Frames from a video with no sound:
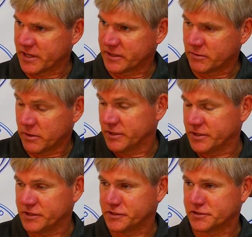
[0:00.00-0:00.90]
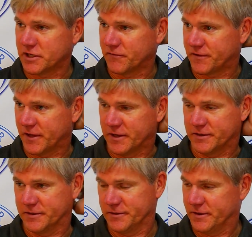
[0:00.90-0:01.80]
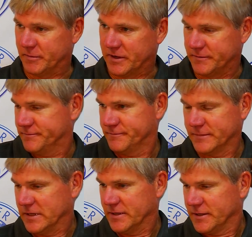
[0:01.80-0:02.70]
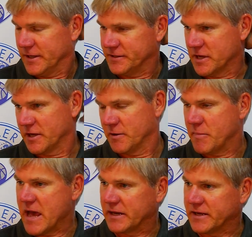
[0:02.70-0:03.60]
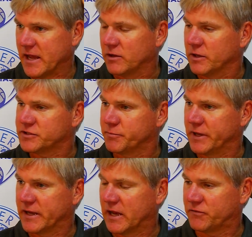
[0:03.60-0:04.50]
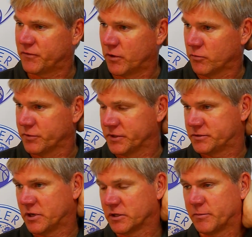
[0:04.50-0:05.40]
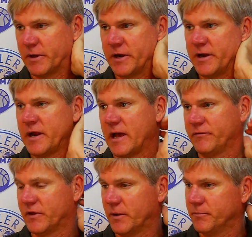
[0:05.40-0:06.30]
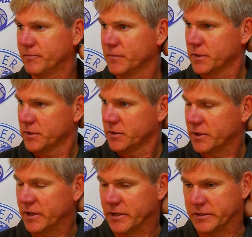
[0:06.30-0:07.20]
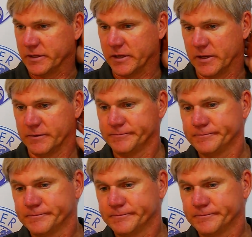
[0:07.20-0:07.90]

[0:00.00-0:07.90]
like, he's a tough kid, and I mean, he's not going to back down. That's a big guy's fault, and we talked about it at halftime. And, you